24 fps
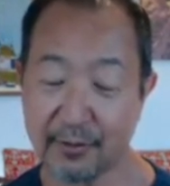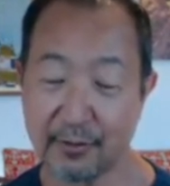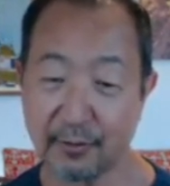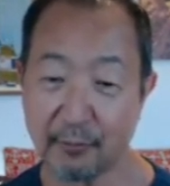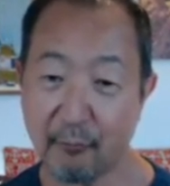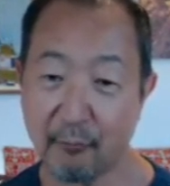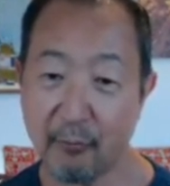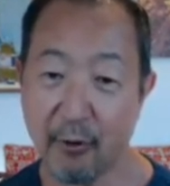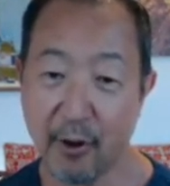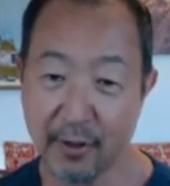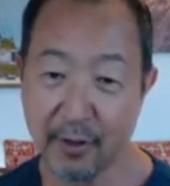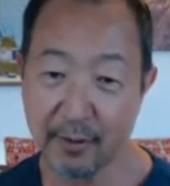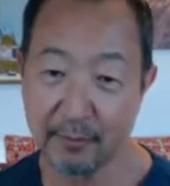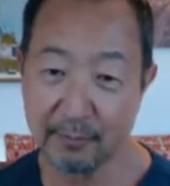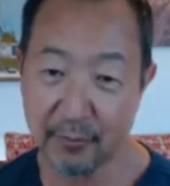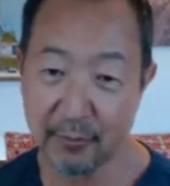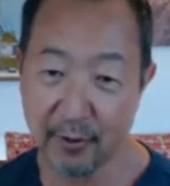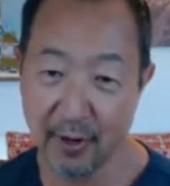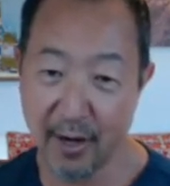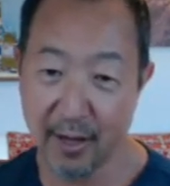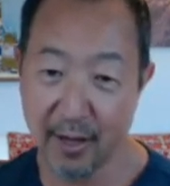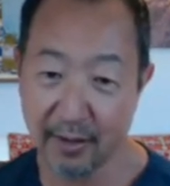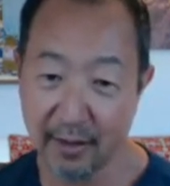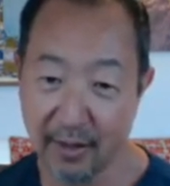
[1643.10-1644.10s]
one
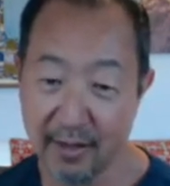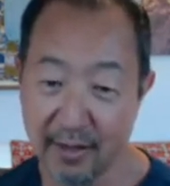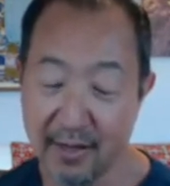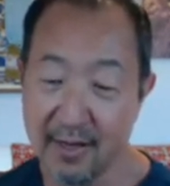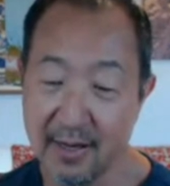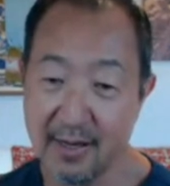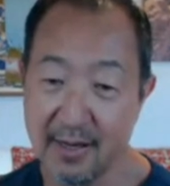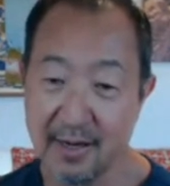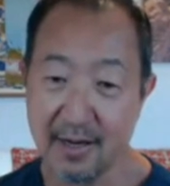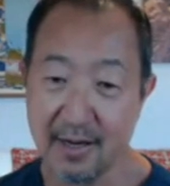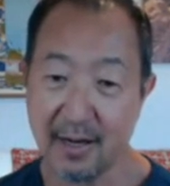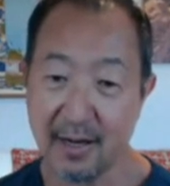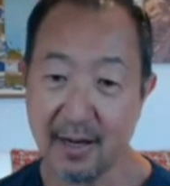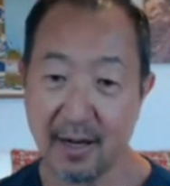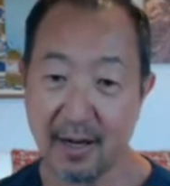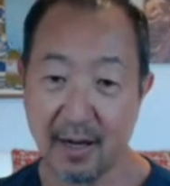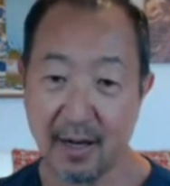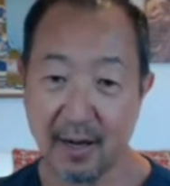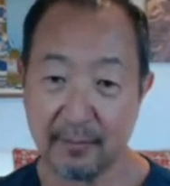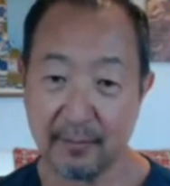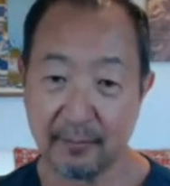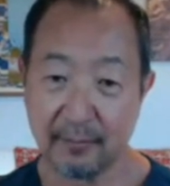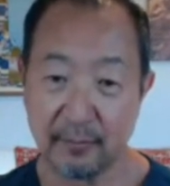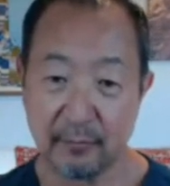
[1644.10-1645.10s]
umbrella.
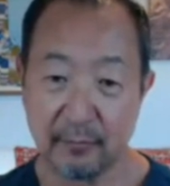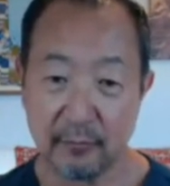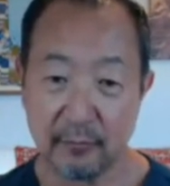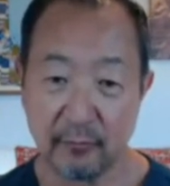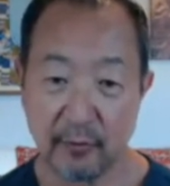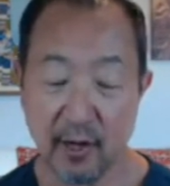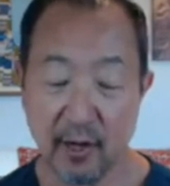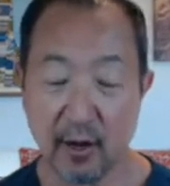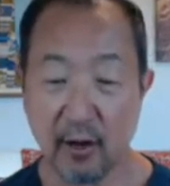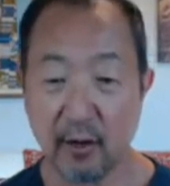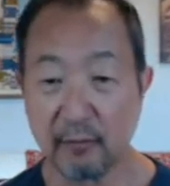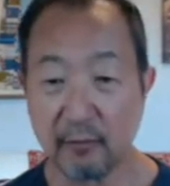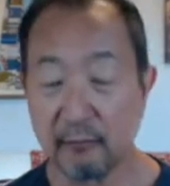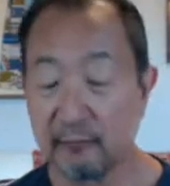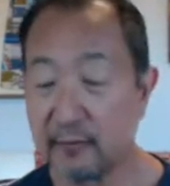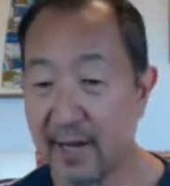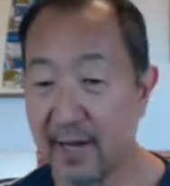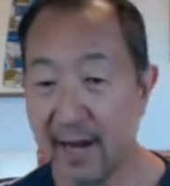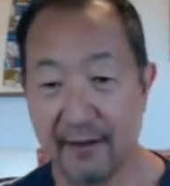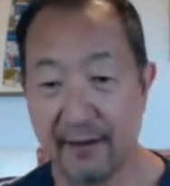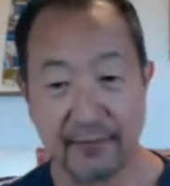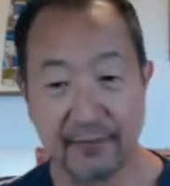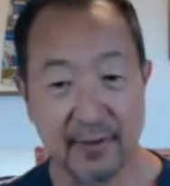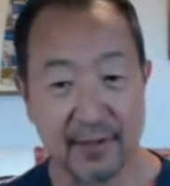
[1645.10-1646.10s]
We
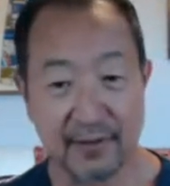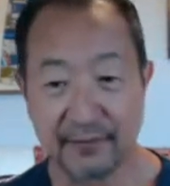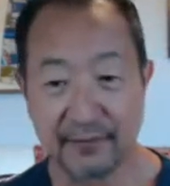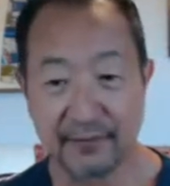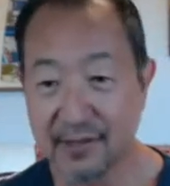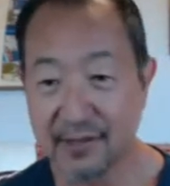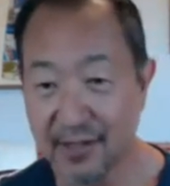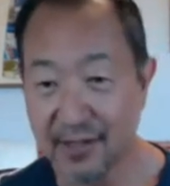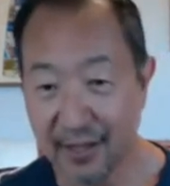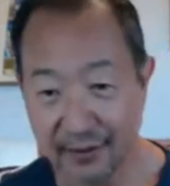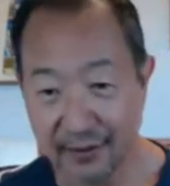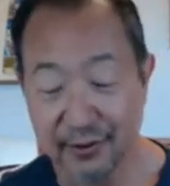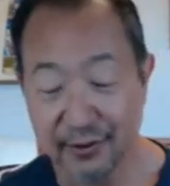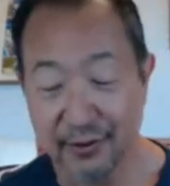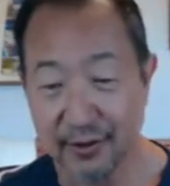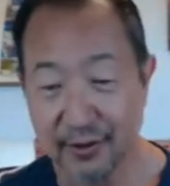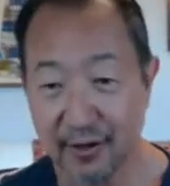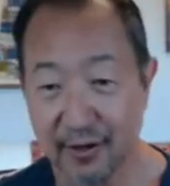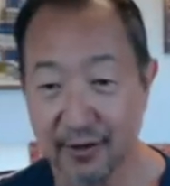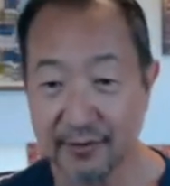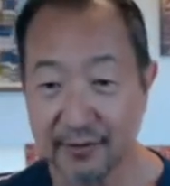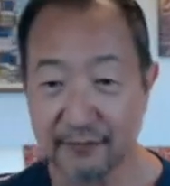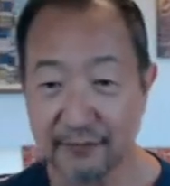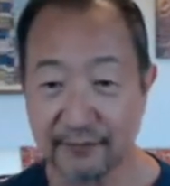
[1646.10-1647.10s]
haven't even touched
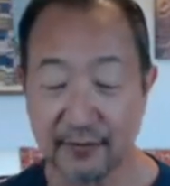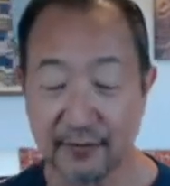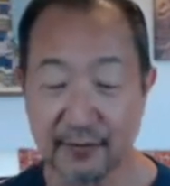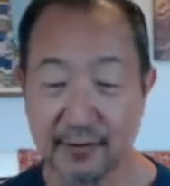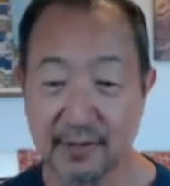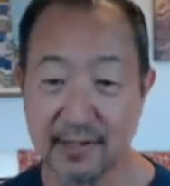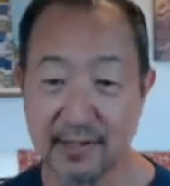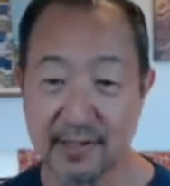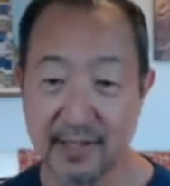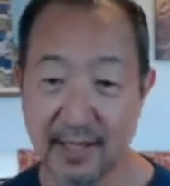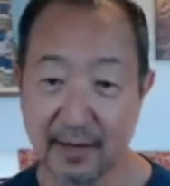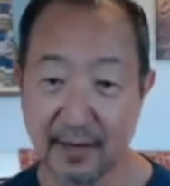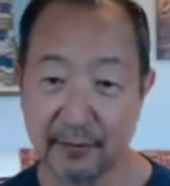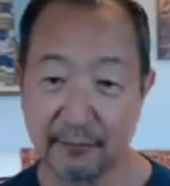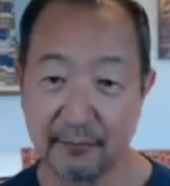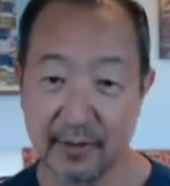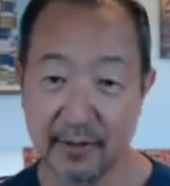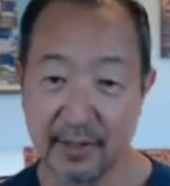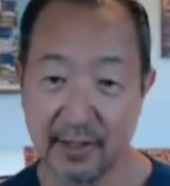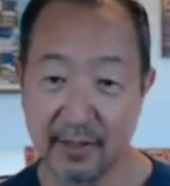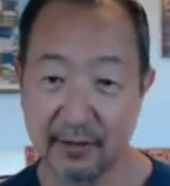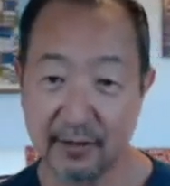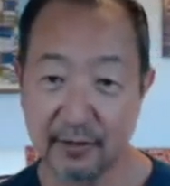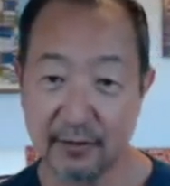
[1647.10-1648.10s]
on diversity,
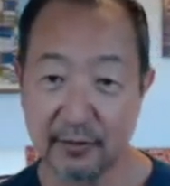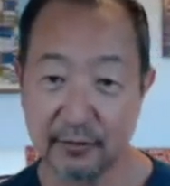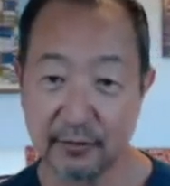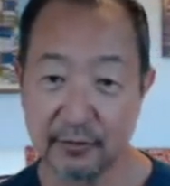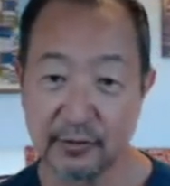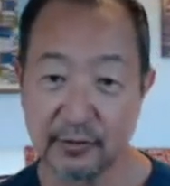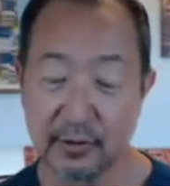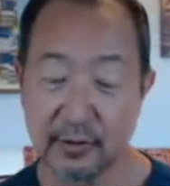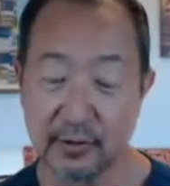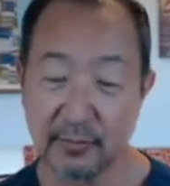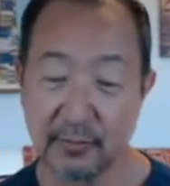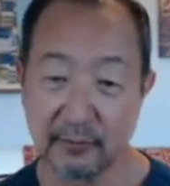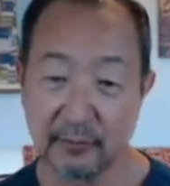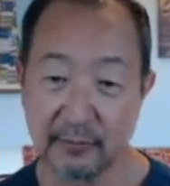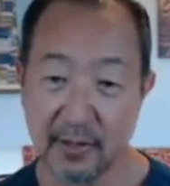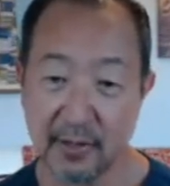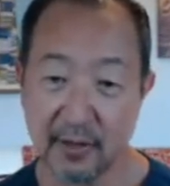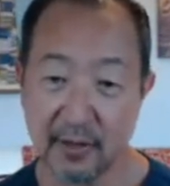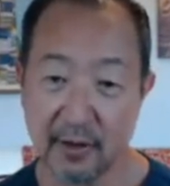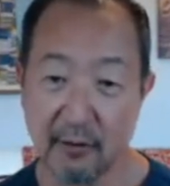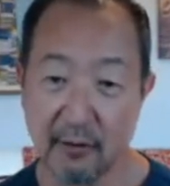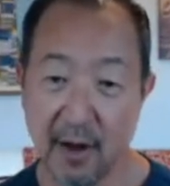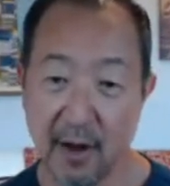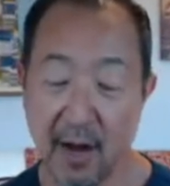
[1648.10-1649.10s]
equity, inclusion, but we
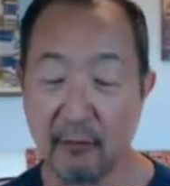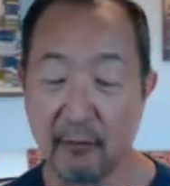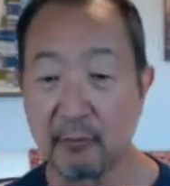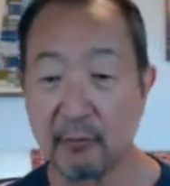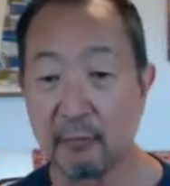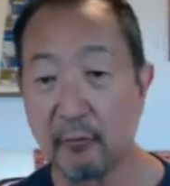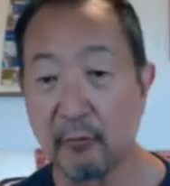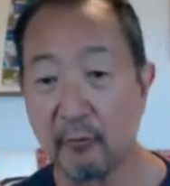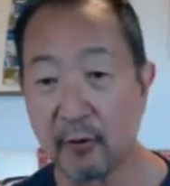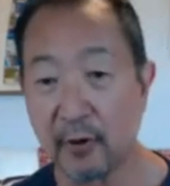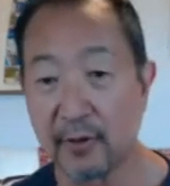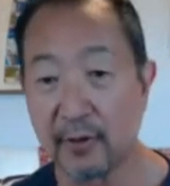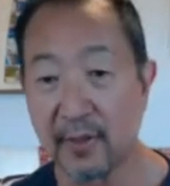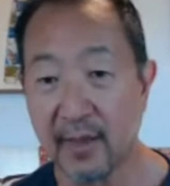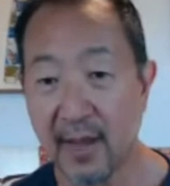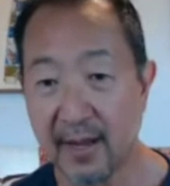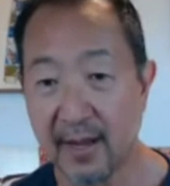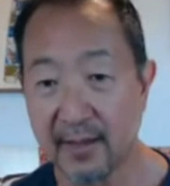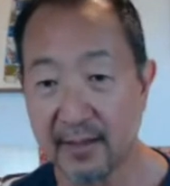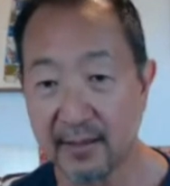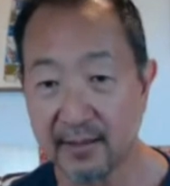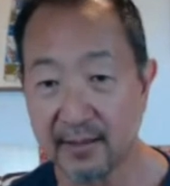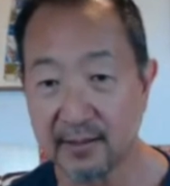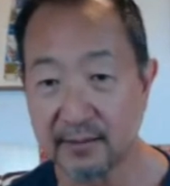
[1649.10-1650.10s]
know how important that
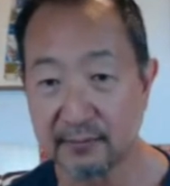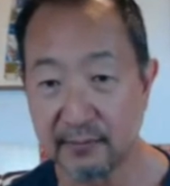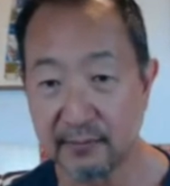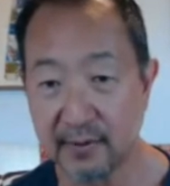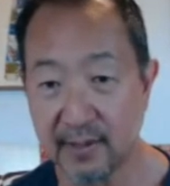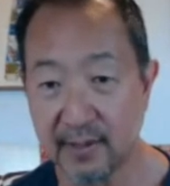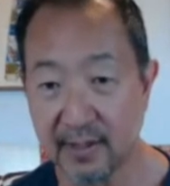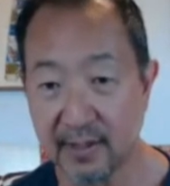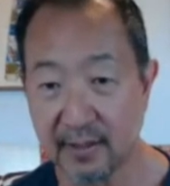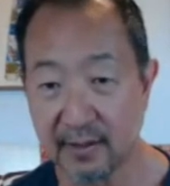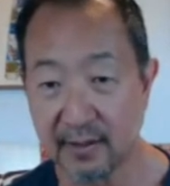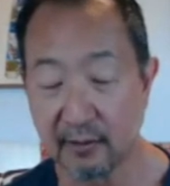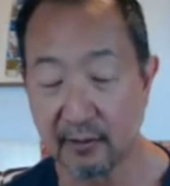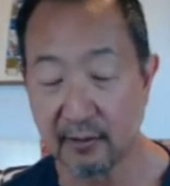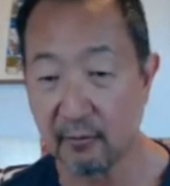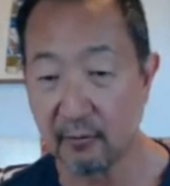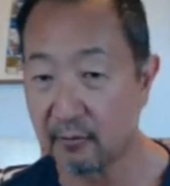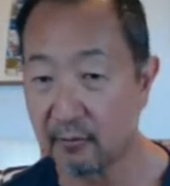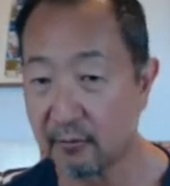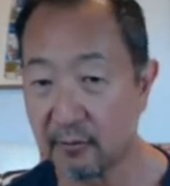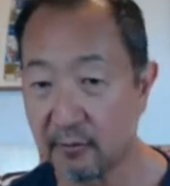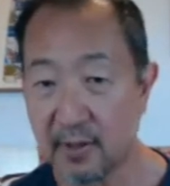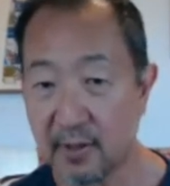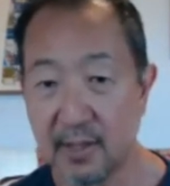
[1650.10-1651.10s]
is within the
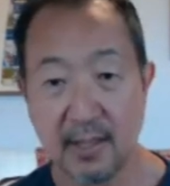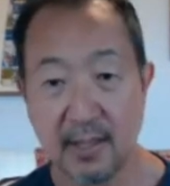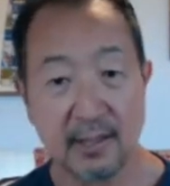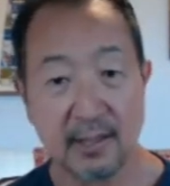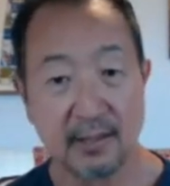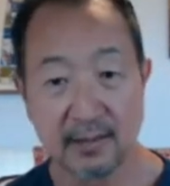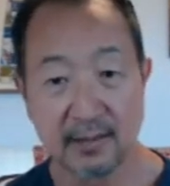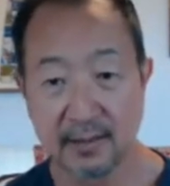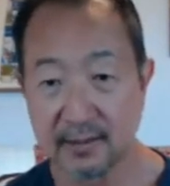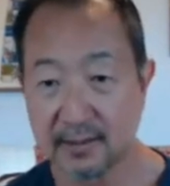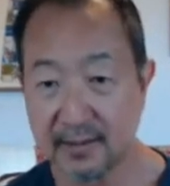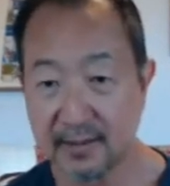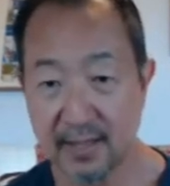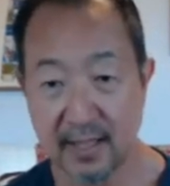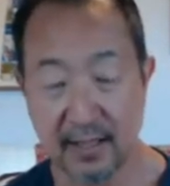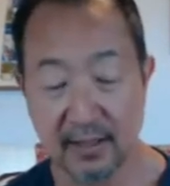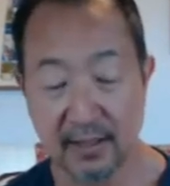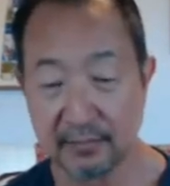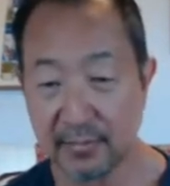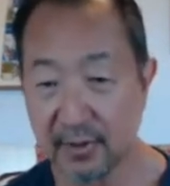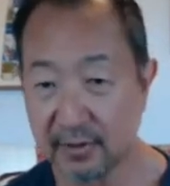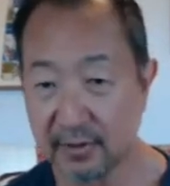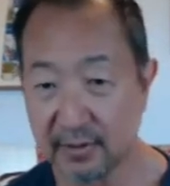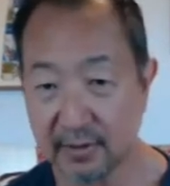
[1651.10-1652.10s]
whole
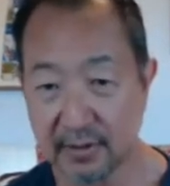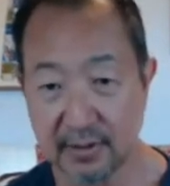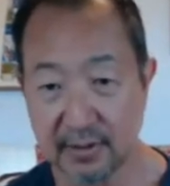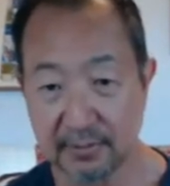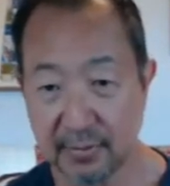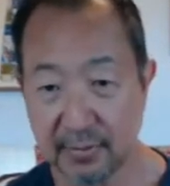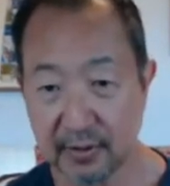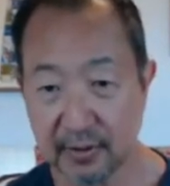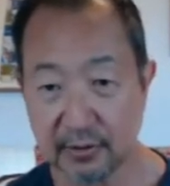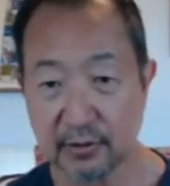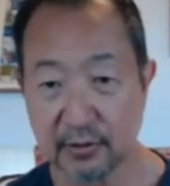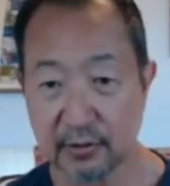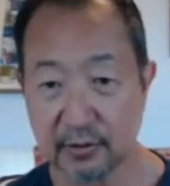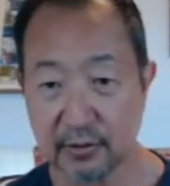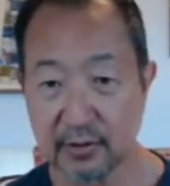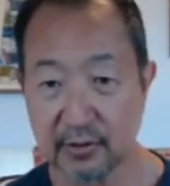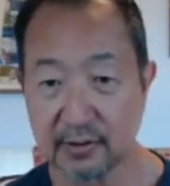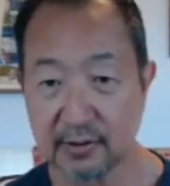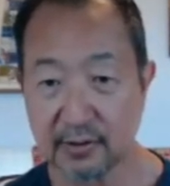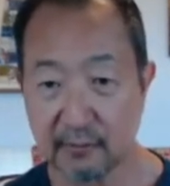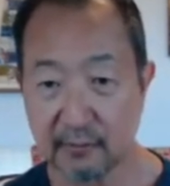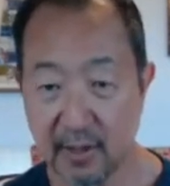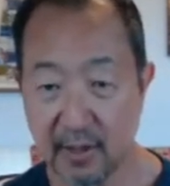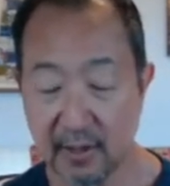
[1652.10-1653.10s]
sustainability picture
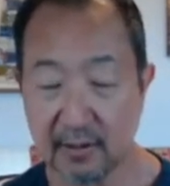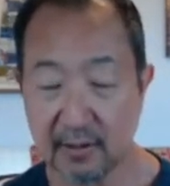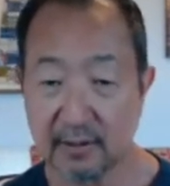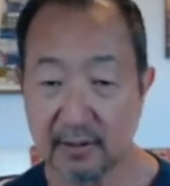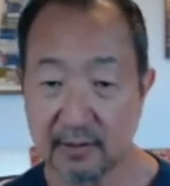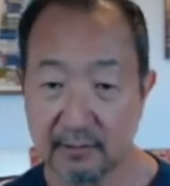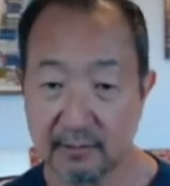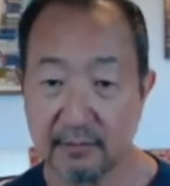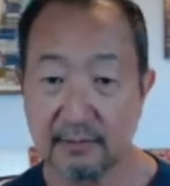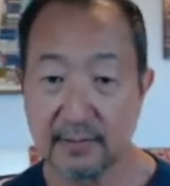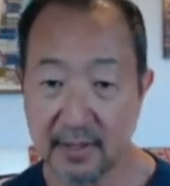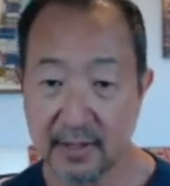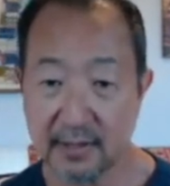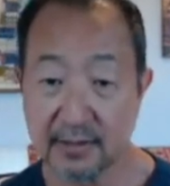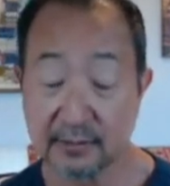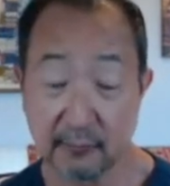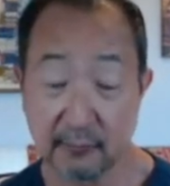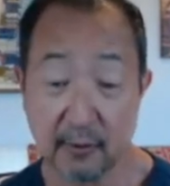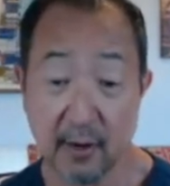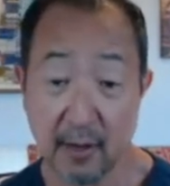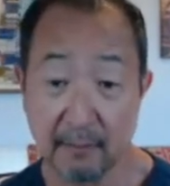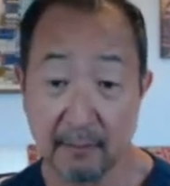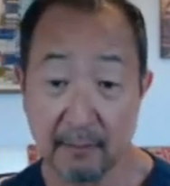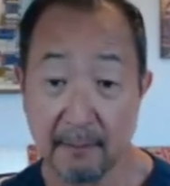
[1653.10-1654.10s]
as
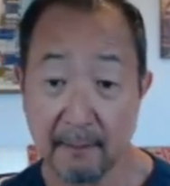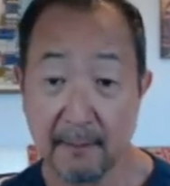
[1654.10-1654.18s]
well.